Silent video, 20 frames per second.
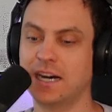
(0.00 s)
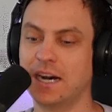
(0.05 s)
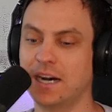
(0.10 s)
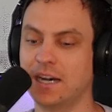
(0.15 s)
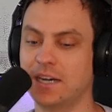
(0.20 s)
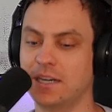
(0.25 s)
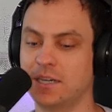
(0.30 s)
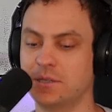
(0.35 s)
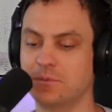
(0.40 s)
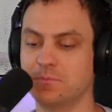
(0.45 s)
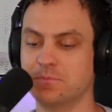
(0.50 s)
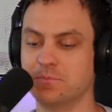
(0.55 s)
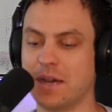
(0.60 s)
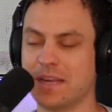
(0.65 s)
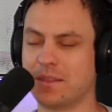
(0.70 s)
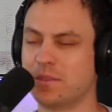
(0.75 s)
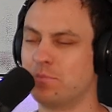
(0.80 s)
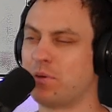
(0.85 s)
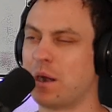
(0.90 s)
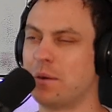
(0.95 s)
Um,
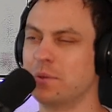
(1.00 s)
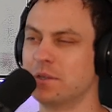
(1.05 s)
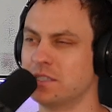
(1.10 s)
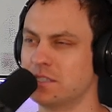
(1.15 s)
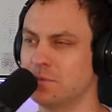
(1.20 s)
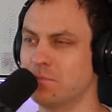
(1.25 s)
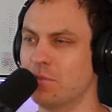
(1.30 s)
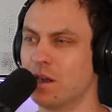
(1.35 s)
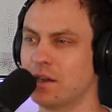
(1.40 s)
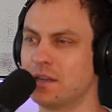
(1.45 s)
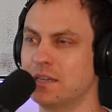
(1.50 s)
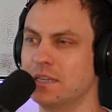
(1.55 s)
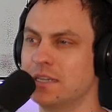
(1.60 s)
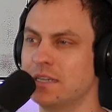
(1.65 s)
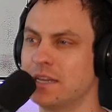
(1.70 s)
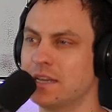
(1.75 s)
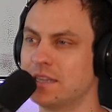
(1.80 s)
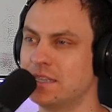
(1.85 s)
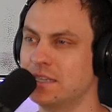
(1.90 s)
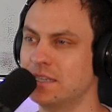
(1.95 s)
I probably because of
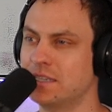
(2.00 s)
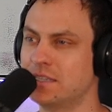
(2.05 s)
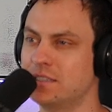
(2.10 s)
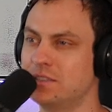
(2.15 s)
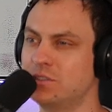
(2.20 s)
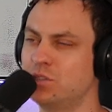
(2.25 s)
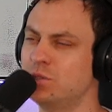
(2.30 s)
marketing. I think.